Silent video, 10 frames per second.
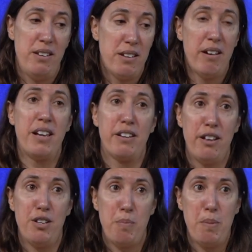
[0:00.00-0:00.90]

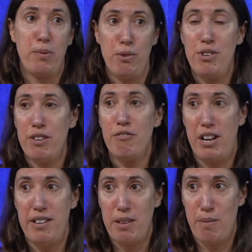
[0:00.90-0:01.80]
diagnose people who didn't
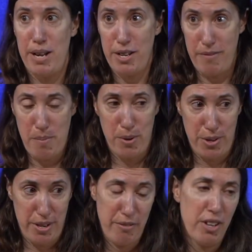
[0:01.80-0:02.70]
realize they were HIV
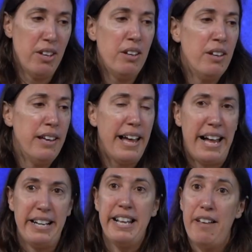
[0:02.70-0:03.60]
positive
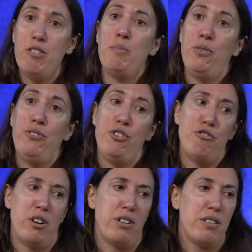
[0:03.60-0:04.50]
and get them onto
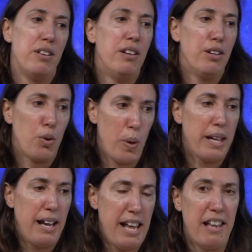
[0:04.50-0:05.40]
drugs
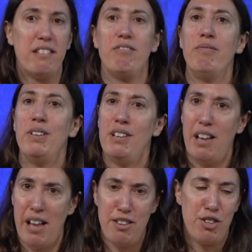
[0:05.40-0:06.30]
quickly,
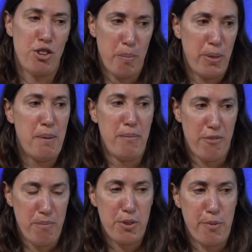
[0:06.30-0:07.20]
stop them
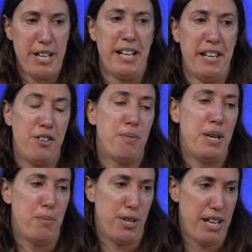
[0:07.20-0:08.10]
from spreading it to
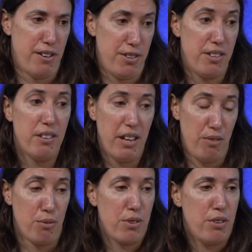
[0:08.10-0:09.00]
anybody else,
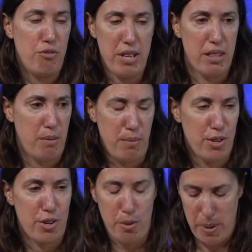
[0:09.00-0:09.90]
and also treat them to
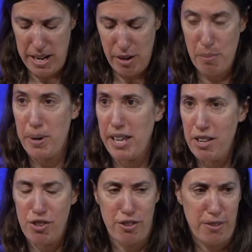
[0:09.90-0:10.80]
stop any
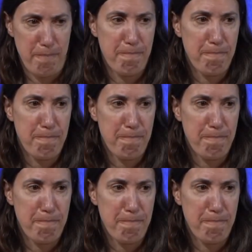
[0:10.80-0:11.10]
complications.